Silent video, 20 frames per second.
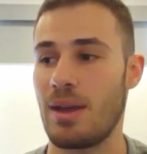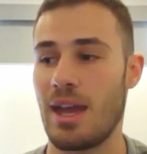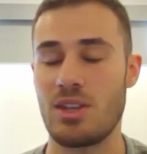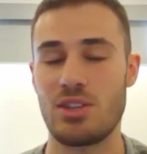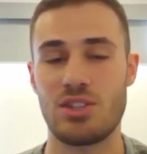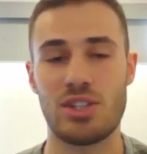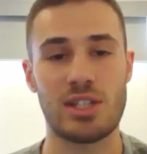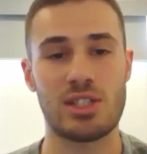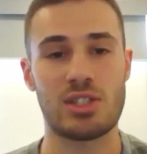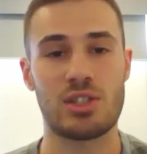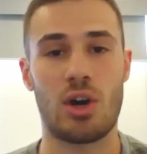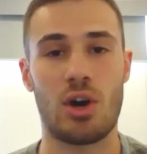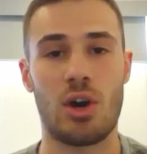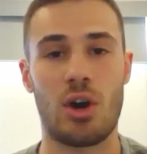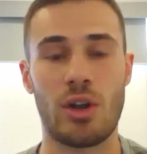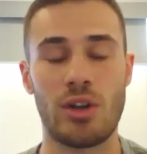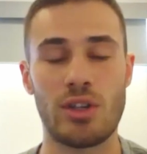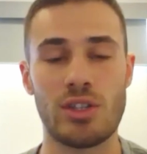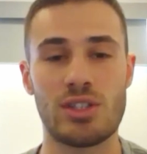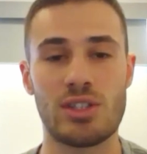and just
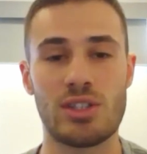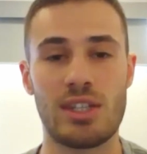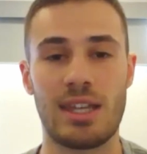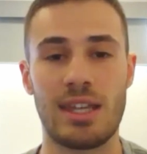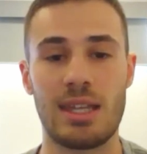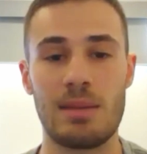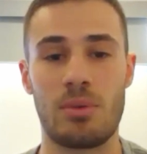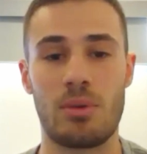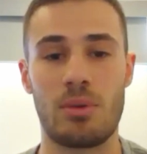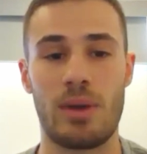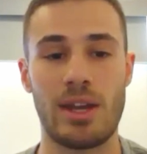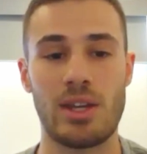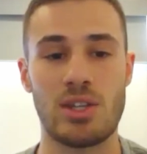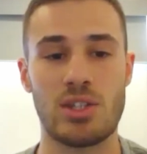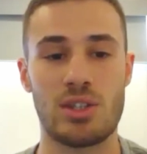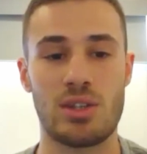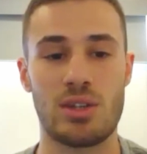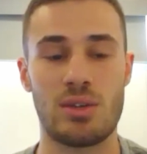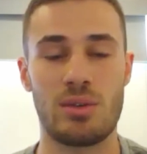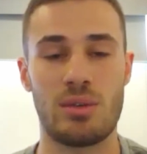honesty and
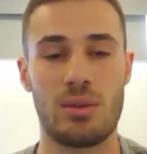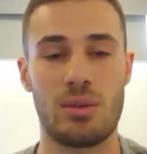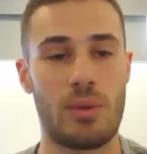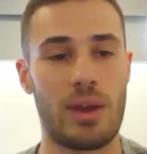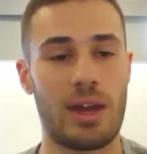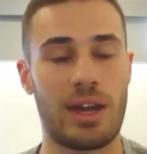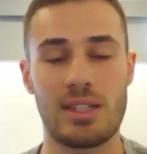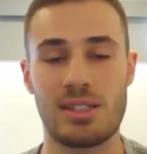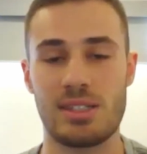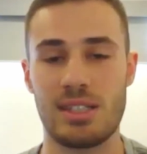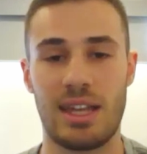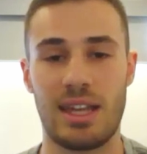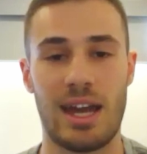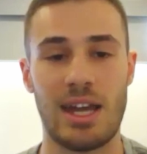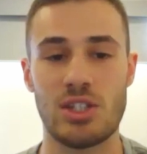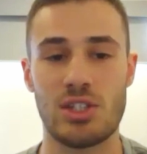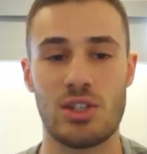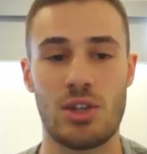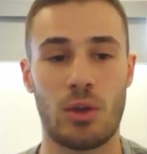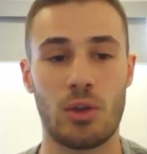liberation,
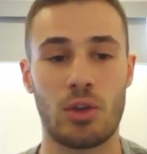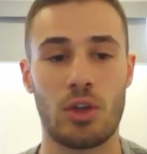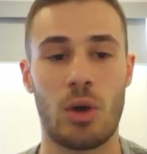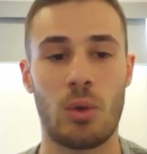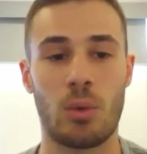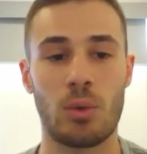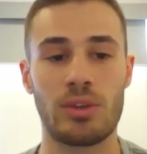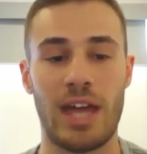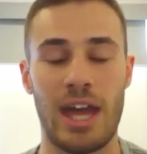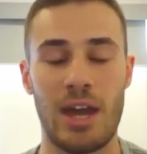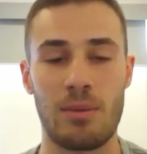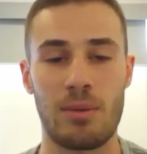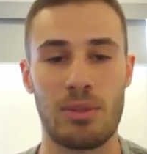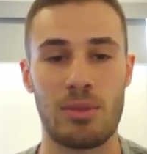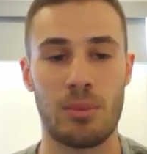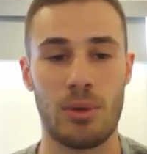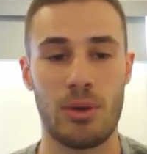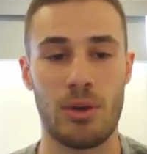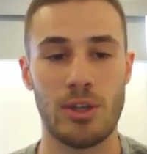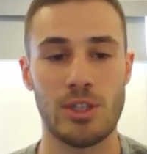reconciliation. I can go all day
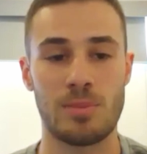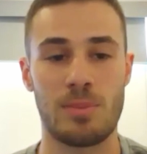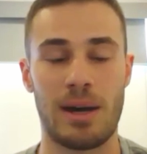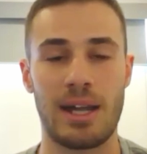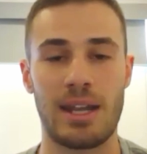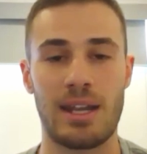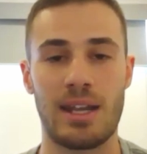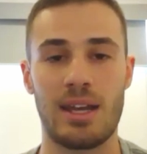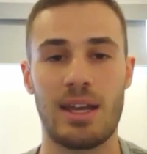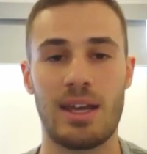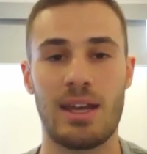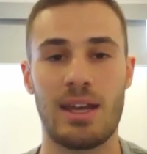with words, but